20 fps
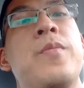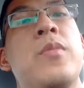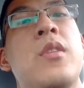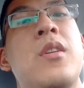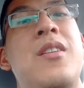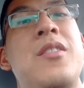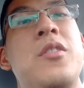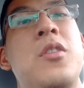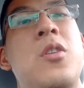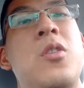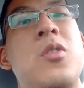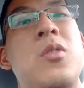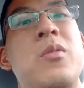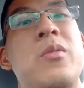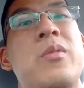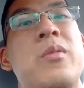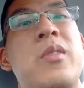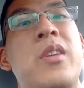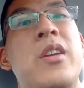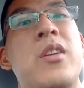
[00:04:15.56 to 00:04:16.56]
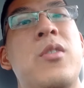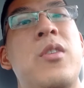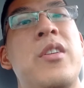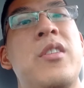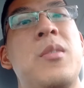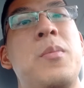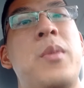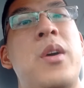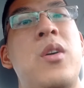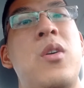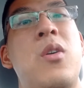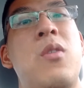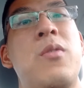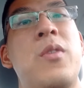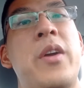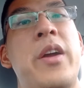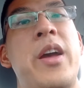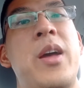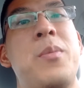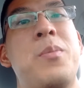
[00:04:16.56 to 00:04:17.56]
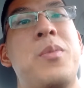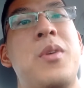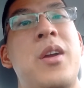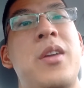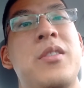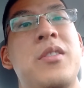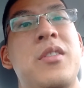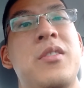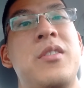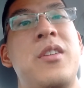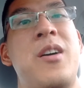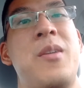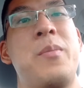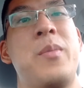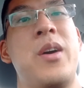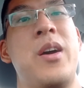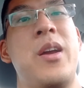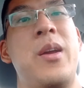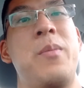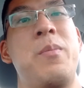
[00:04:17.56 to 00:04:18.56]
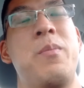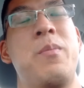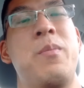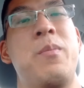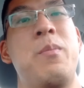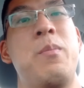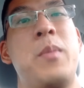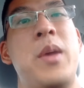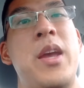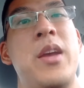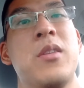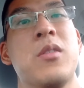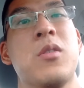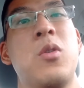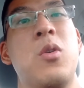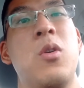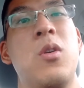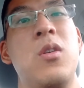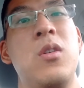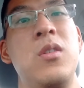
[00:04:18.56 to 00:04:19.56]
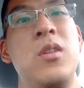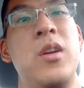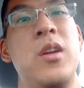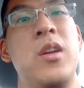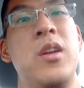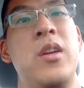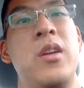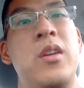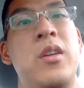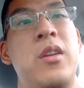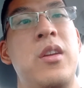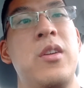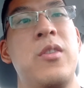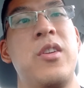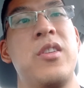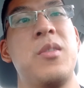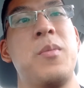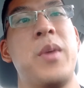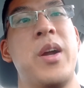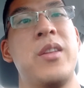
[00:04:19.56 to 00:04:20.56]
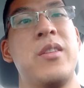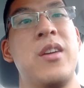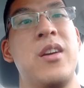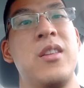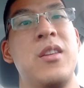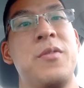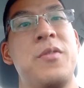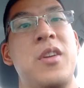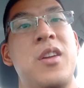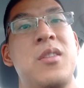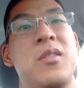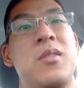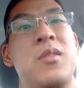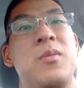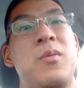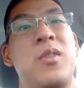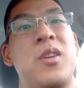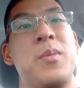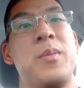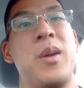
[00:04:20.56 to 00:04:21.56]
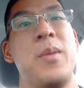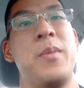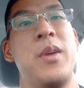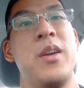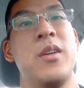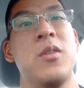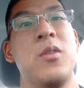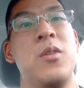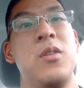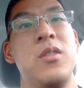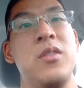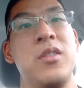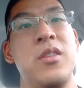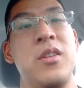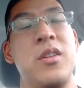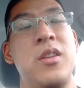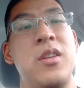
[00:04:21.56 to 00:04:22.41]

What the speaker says: Although increasing my overhead press is not my main goal, increasing my deadlift is one of my main goals.